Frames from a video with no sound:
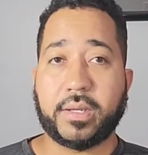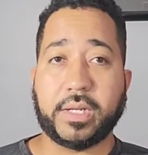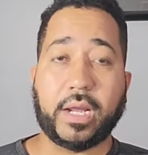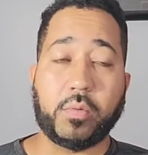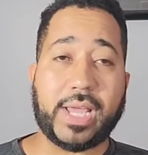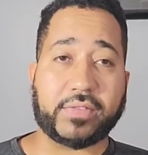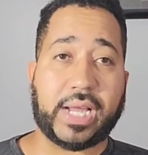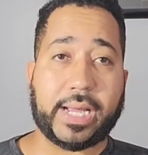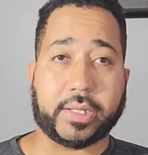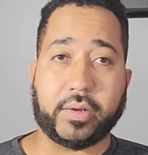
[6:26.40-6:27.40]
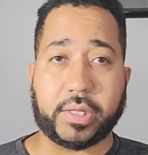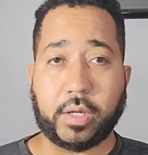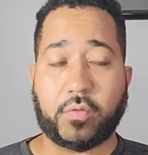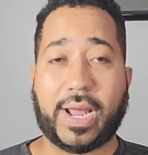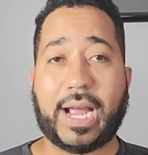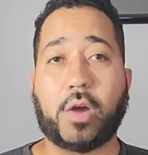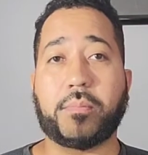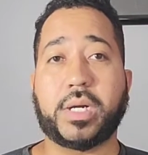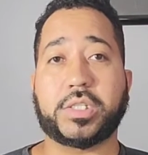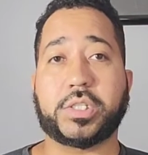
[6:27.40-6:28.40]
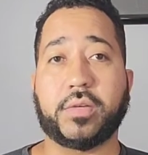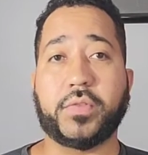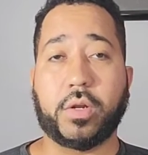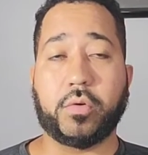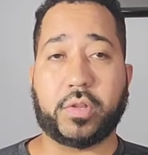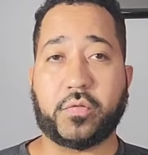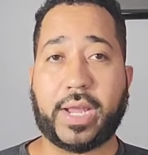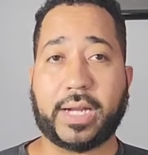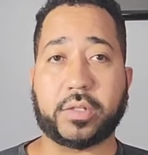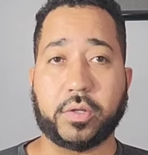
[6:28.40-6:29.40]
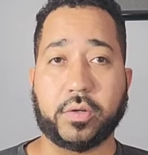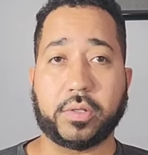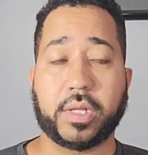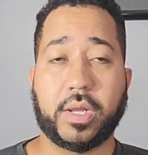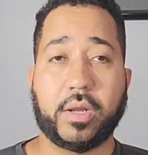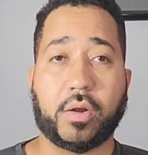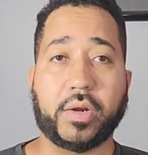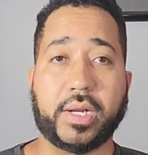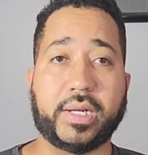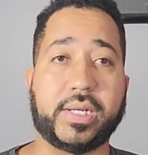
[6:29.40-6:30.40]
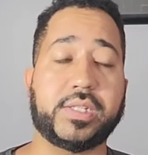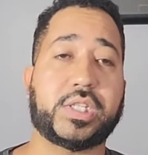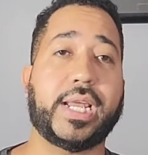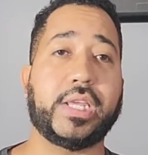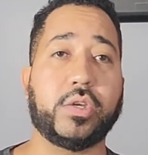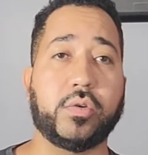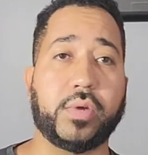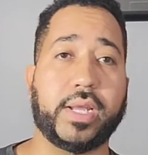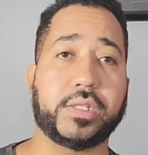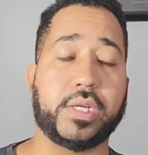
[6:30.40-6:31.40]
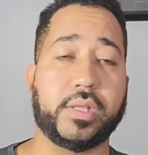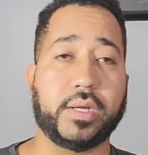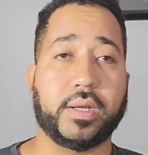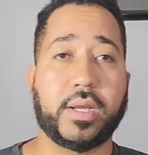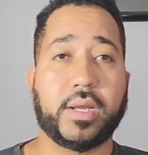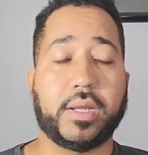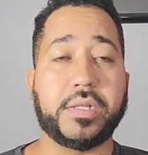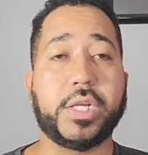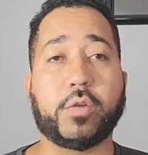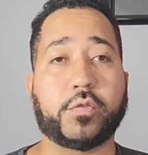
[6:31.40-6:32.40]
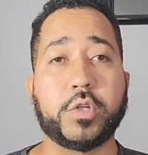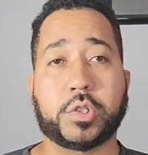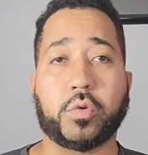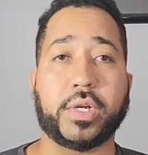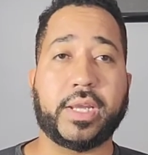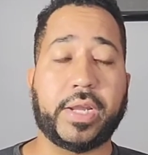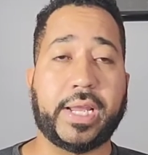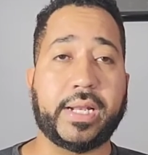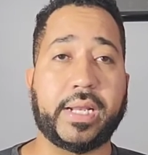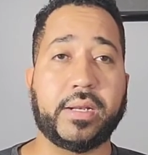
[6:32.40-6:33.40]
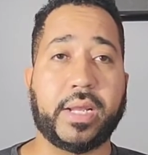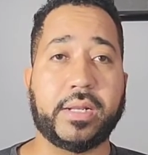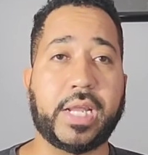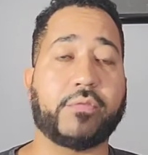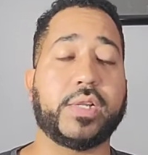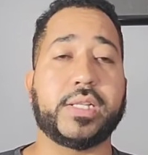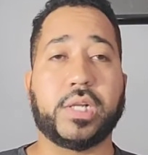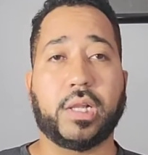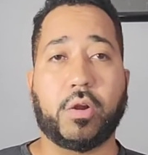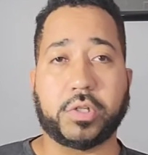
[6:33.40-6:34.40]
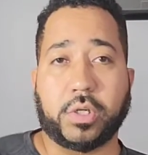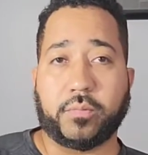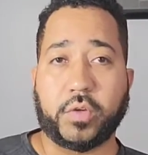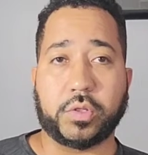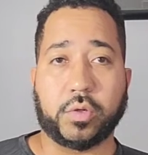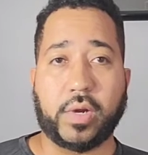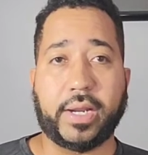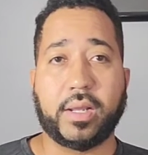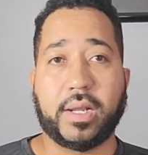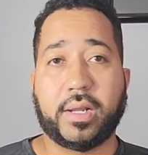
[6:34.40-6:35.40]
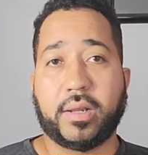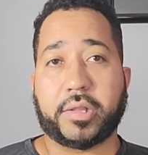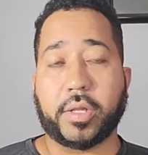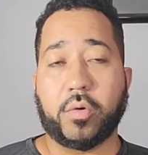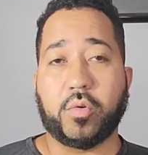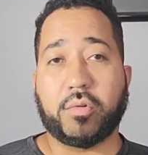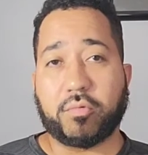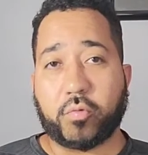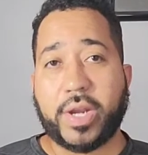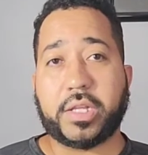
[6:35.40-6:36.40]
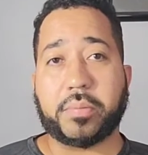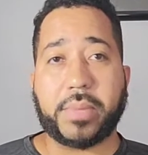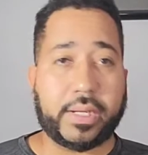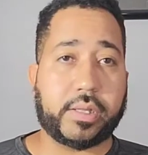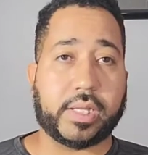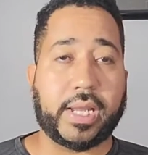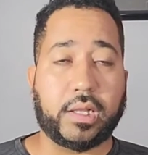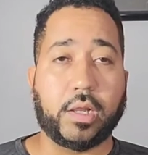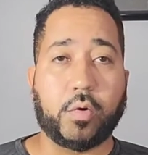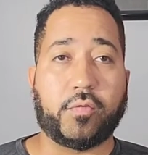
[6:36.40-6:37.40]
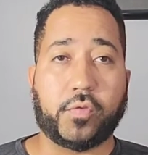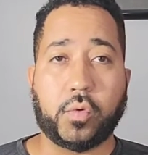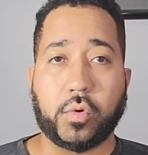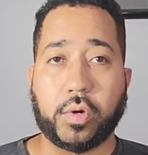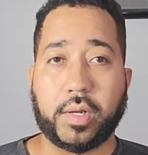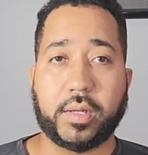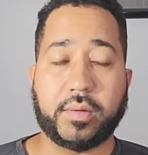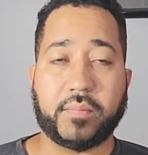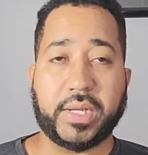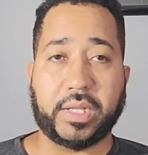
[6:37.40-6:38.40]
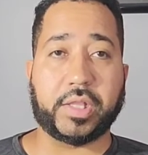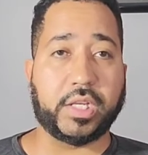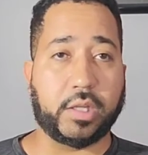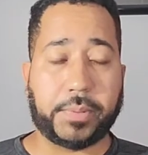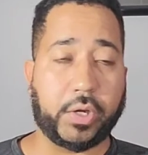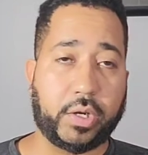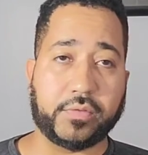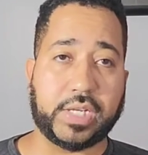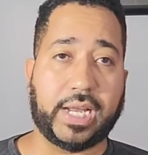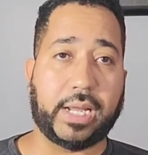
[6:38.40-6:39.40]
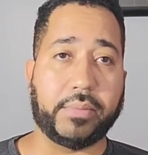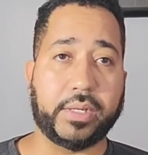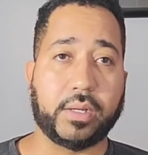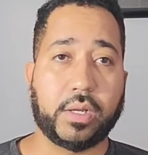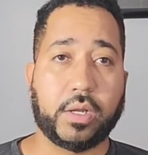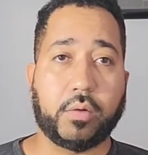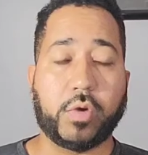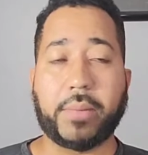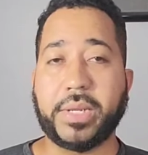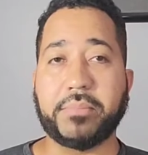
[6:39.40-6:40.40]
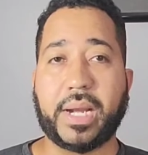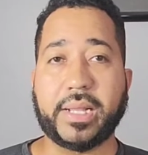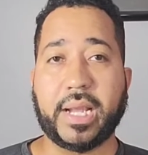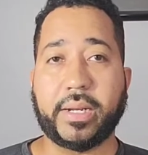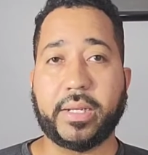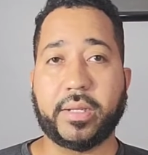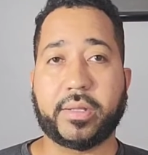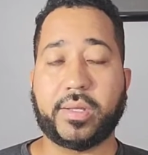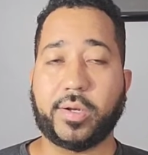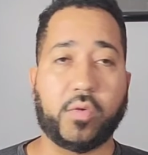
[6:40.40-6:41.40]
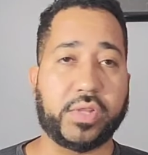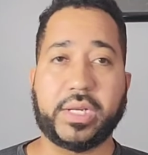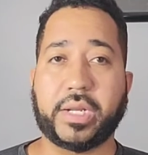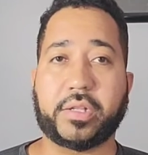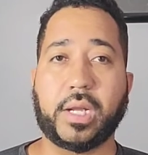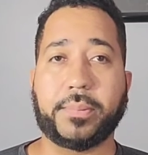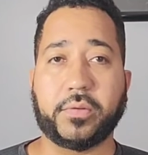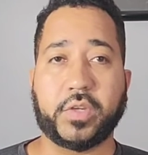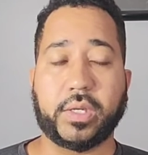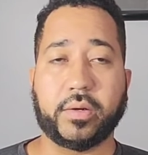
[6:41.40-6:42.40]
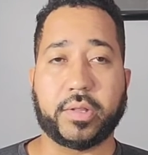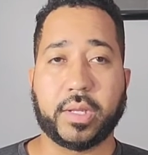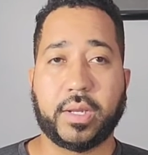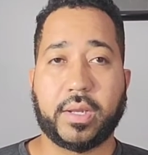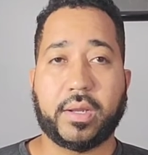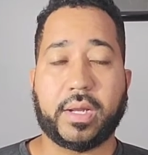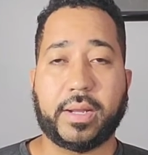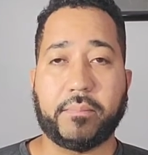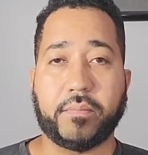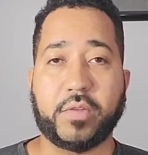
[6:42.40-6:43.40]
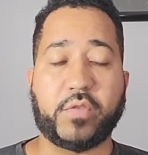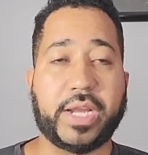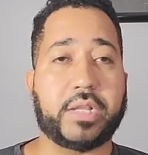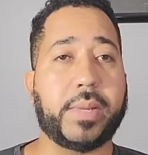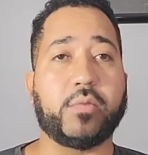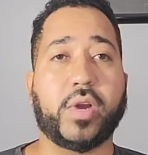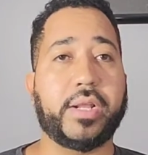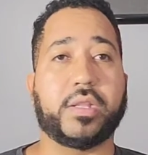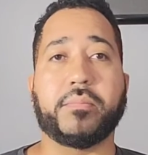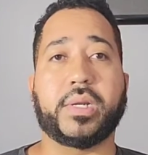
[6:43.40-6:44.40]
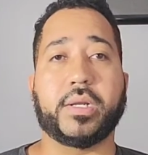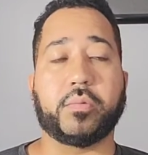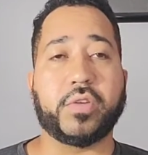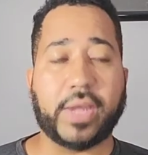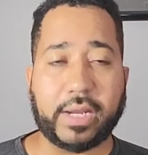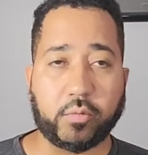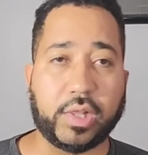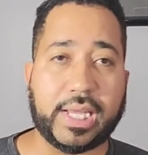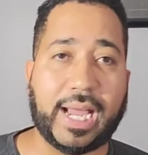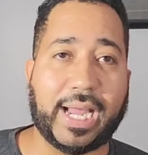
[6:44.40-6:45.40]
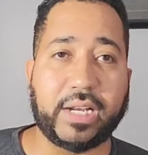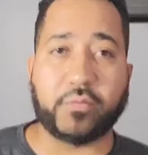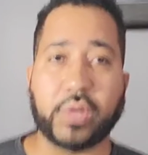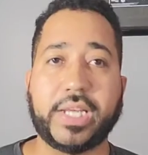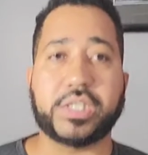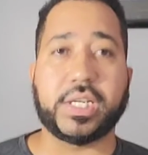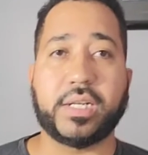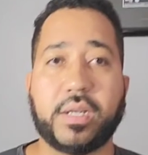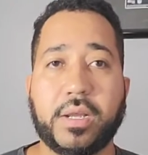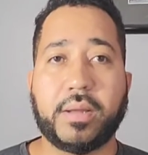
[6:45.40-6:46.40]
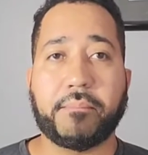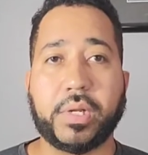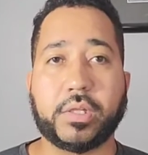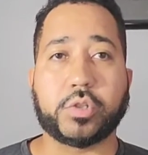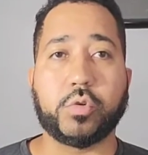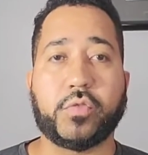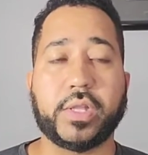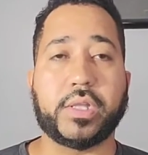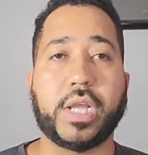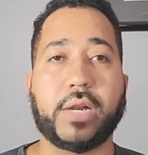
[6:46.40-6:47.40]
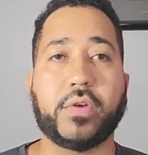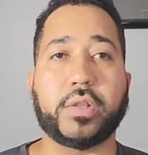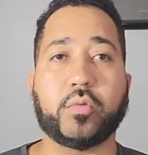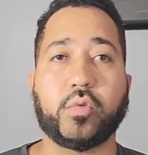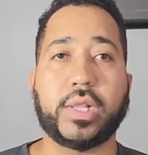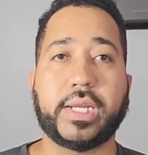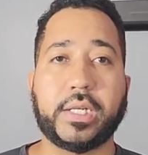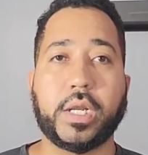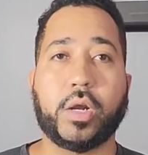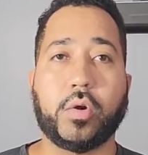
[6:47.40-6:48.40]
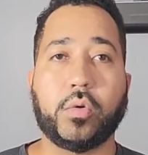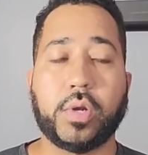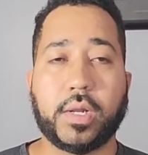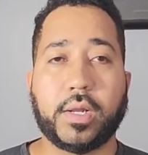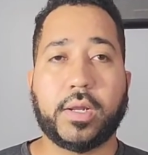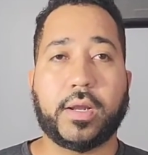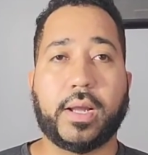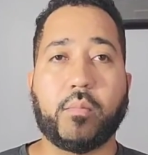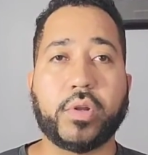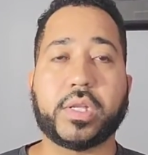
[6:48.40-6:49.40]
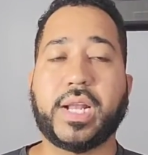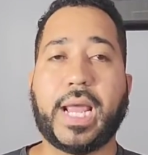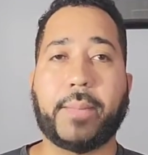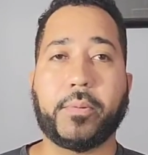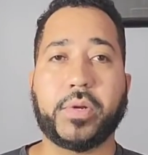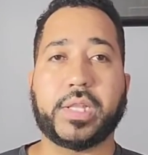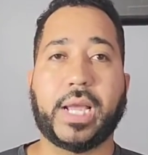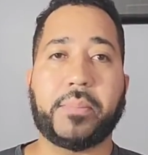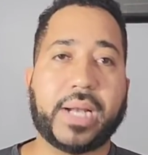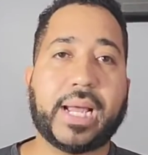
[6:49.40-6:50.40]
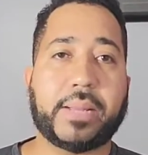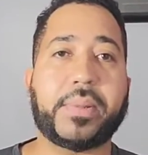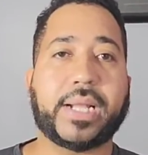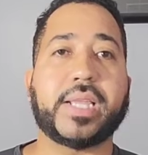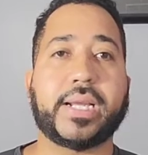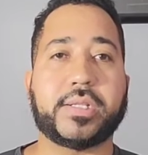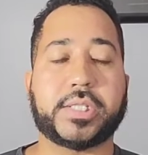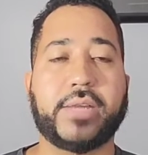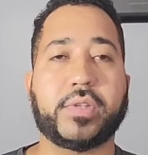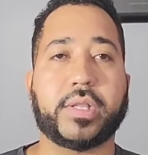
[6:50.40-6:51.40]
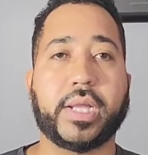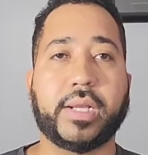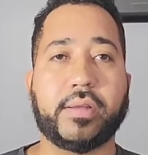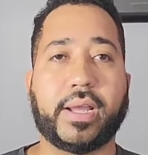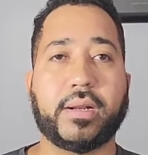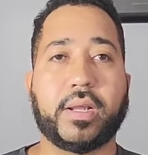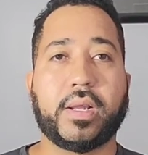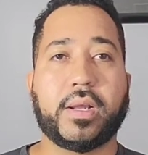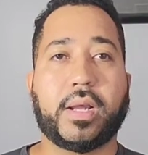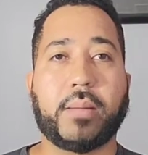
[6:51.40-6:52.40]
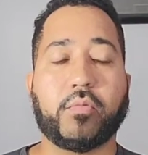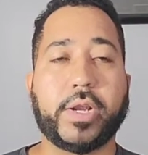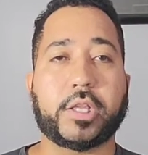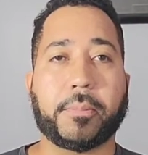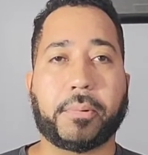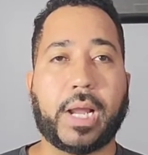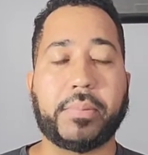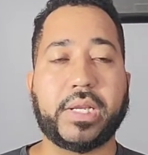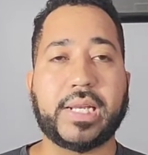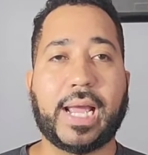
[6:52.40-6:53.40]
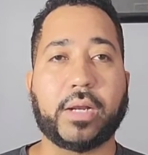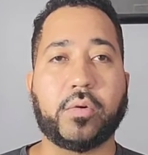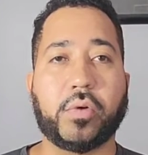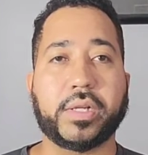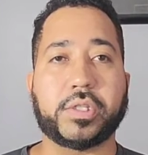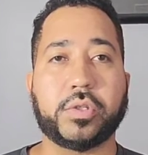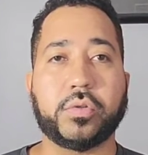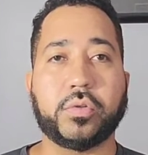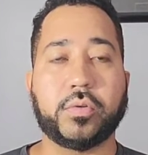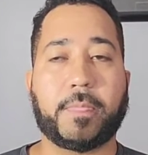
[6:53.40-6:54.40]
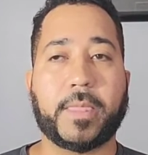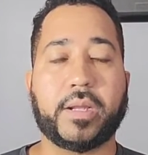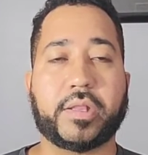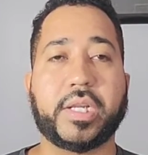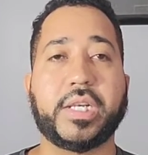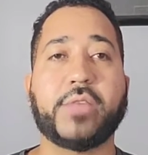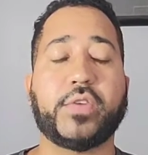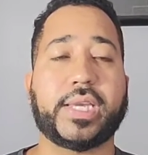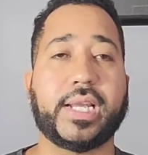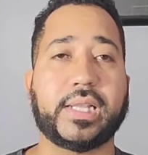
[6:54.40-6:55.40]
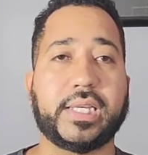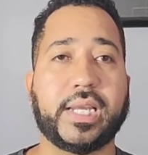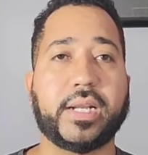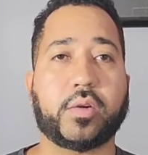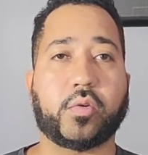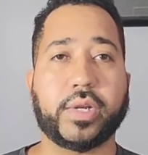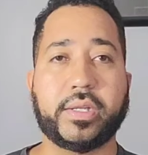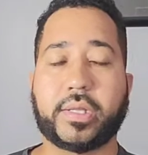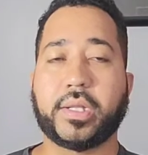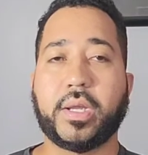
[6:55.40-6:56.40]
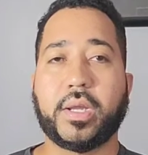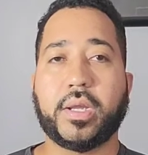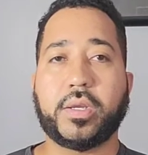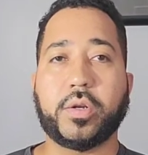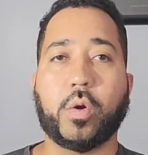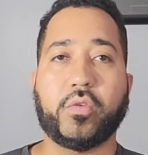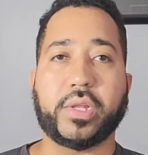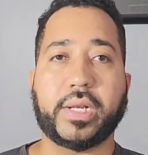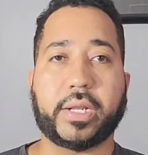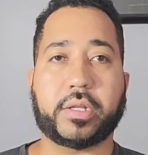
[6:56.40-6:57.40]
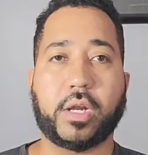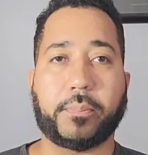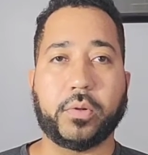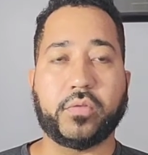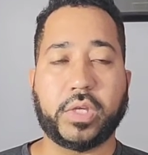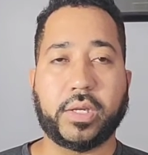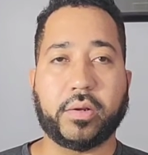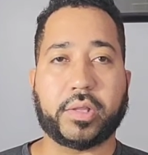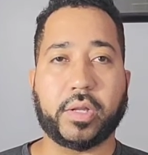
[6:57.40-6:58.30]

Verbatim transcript: Now we have to ask ourselves how much of those factors are going to continue into the near future and, and, and definitely into the long-term future, right? So rates may stay low for an extended period of time. And what I mean by that is, you know, over the next couple of years, um, the feds may raise them because we've had really high inflation. But the truth is, none of us really know um, what's going to happen with that. But I, but I think it's safe to say that um, rates are probably not going to significantly increase, you know, over the next couple of years.